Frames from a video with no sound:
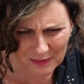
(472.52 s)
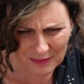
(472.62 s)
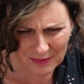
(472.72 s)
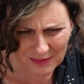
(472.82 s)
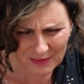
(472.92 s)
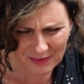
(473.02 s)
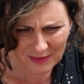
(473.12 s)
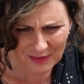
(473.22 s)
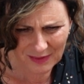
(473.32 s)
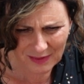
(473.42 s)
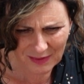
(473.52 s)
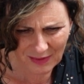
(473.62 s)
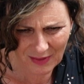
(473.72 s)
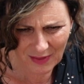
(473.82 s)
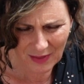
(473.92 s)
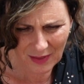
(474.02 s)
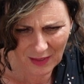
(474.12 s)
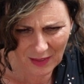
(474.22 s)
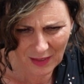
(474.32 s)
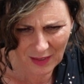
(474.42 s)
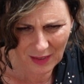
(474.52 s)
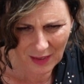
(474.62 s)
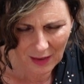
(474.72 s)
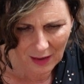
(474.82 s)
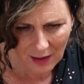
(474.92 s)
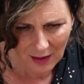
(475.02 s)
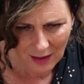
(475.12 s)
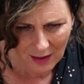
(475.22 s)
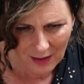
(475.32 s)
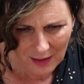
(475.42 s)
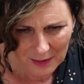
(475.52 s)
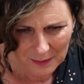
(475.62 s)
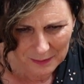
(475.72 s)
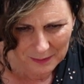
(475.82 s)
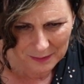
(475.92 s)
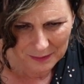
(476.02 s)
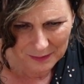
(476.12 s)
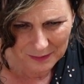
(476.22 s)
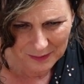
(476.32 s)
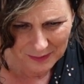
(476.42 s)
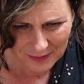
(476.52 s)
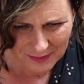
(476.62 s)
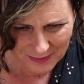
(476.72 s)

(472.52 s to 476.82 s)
This person isn't speaking.